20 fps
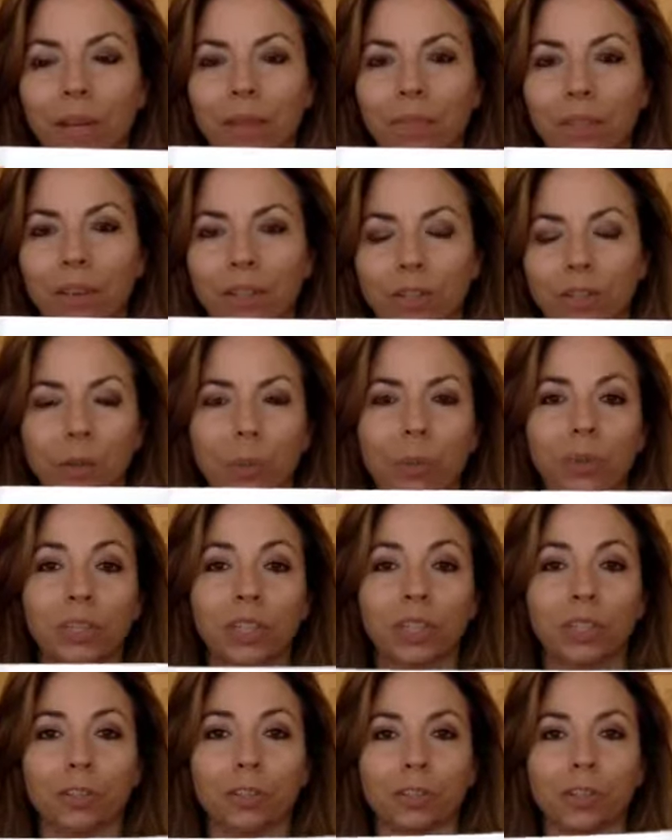vegetable
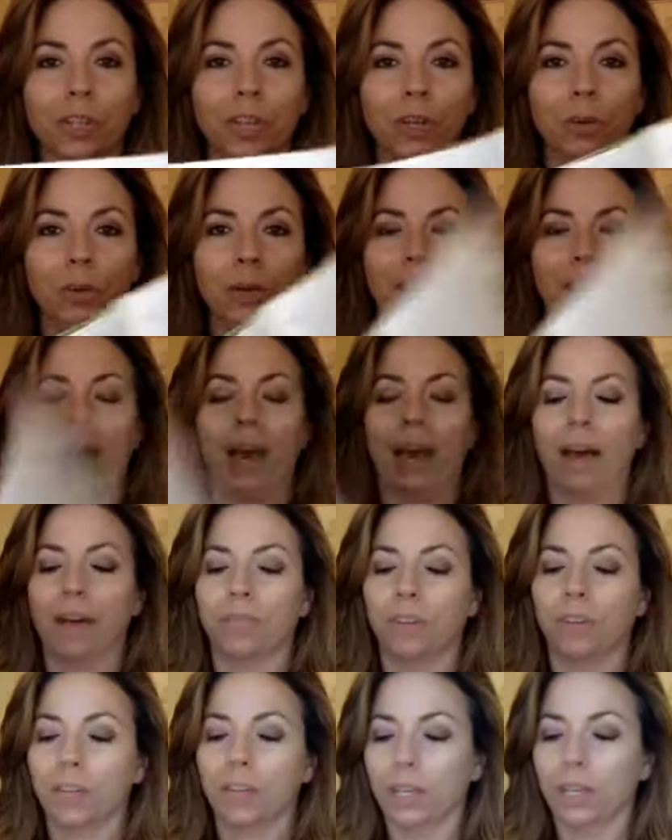dinners that you can
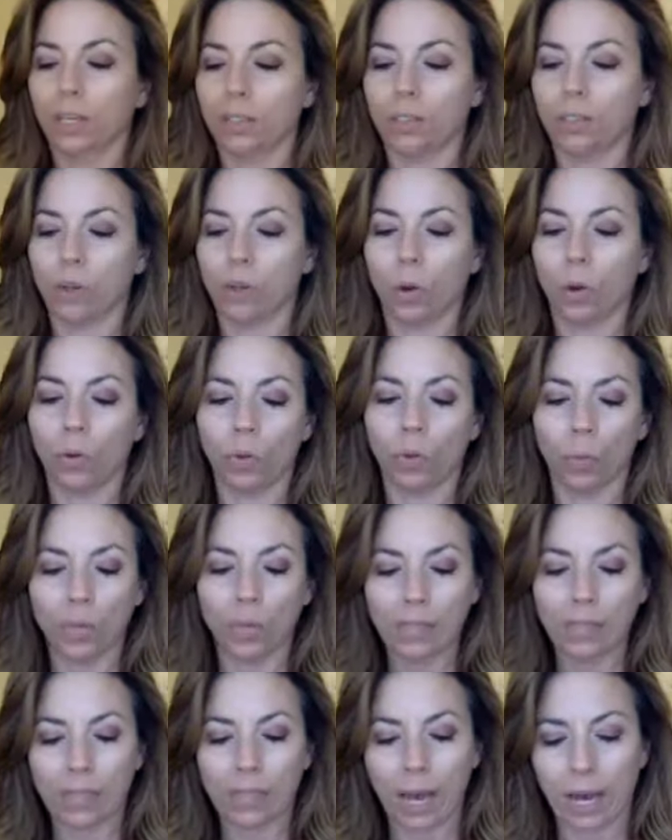have. So the
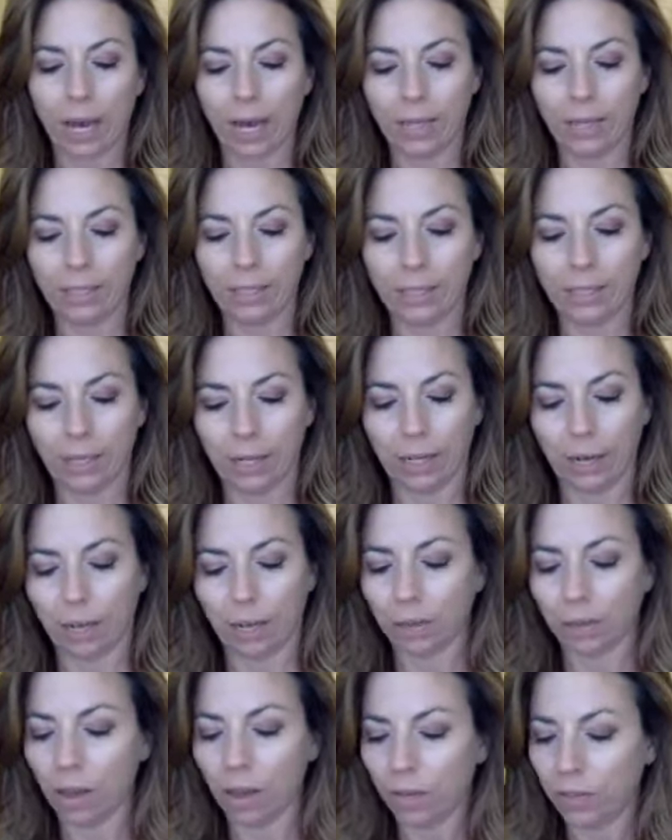ones I did,
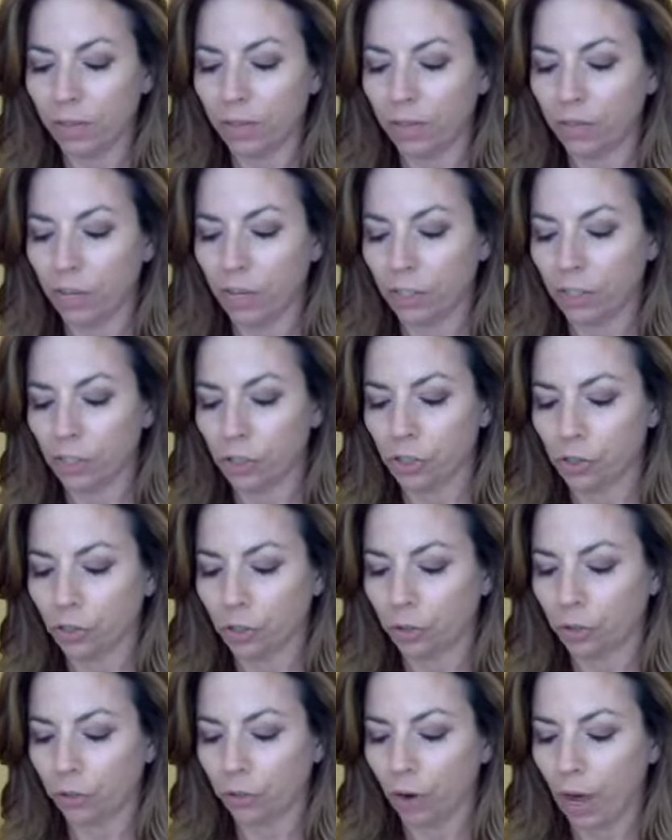I love the veggie
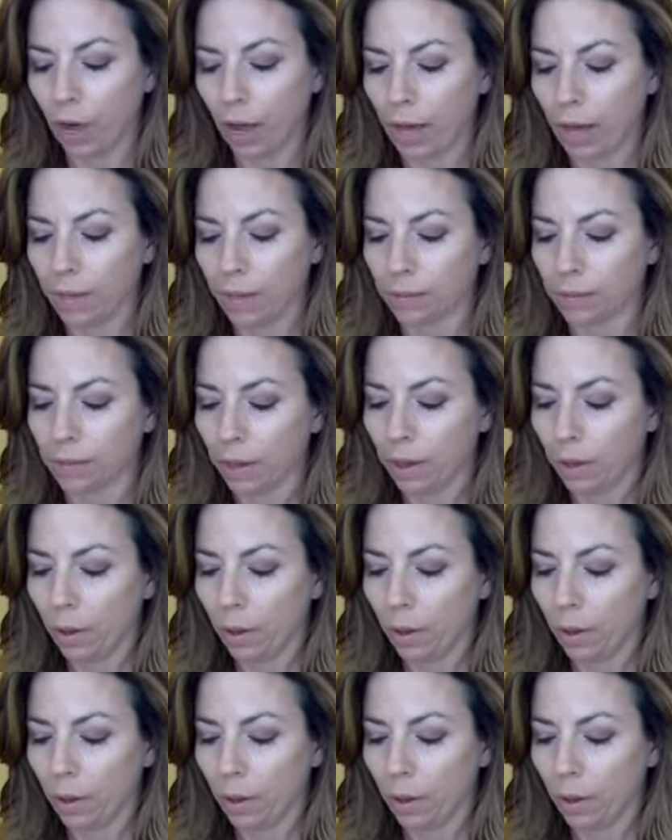stir fries.